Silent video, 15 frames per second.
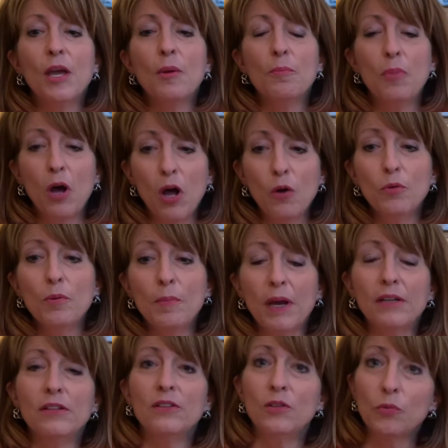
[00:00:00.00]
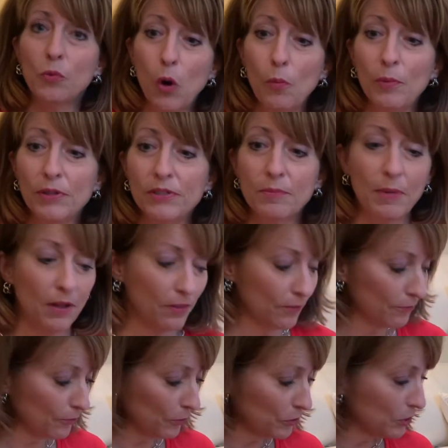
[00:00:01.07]
Paul reminded the Romans about the
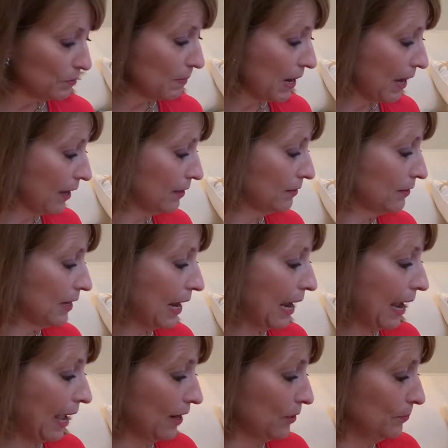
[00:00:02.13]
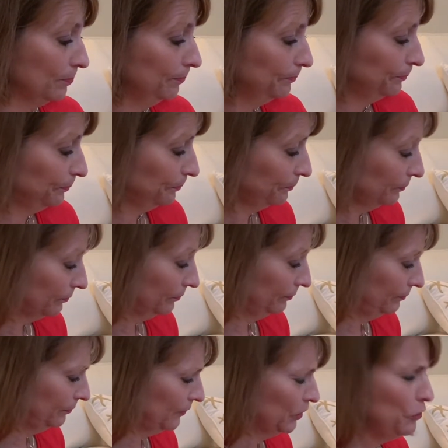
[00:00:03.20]
first man, Adam.
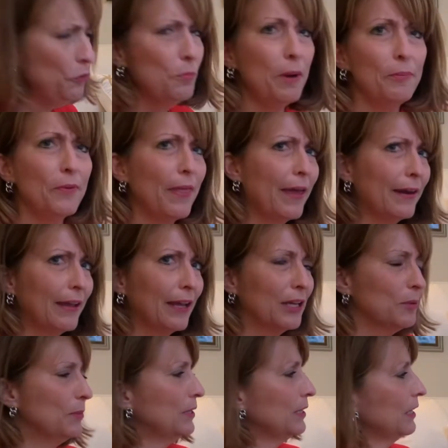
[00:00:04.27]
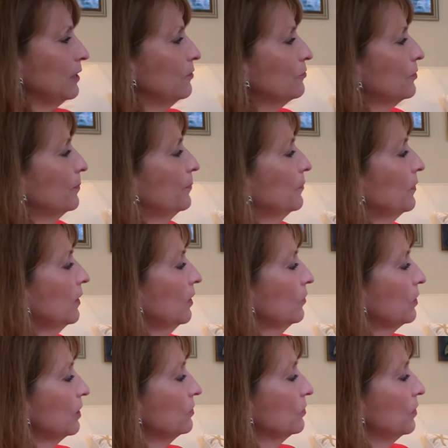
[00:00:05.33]
You remember that, Adam and Eve.
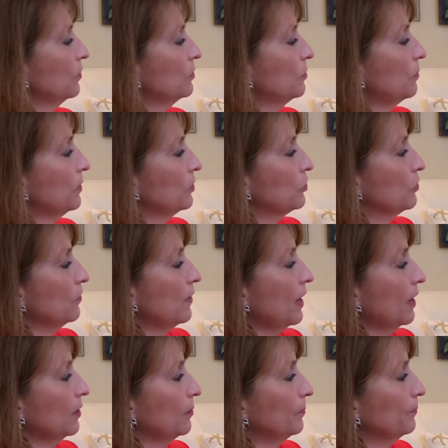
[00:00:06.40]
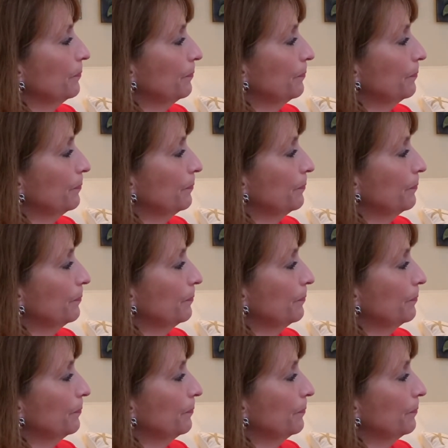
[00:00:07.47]
Okay, so there's a picture of Adam.